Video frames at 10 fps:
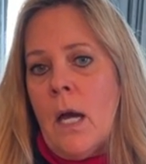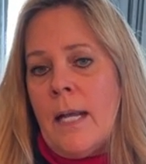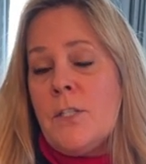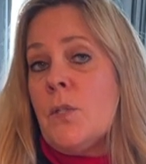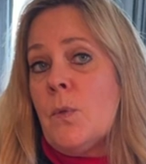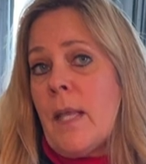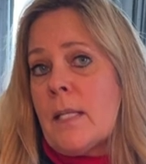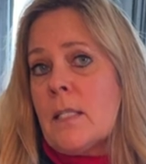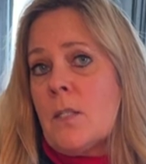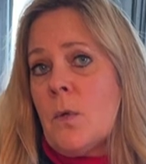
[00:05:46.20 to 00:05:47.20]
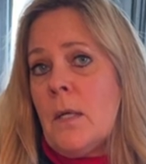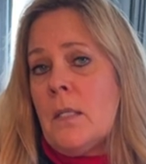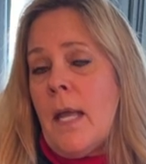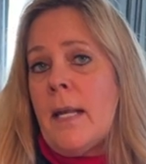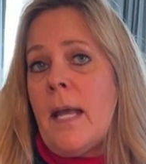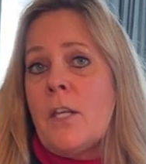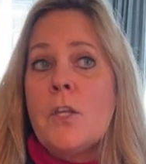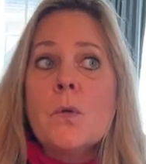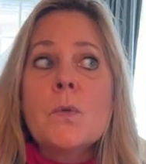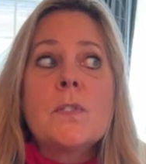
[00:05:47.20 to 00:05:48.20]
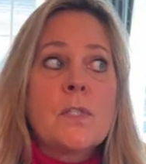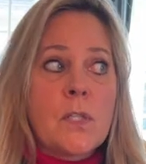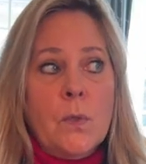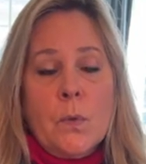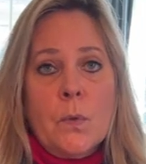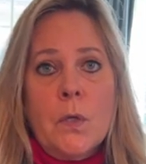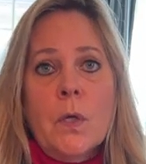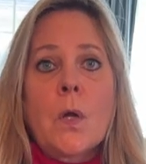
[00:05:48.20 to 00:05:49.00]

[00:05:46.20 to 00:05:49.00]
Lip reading: I do like to do it. And I used to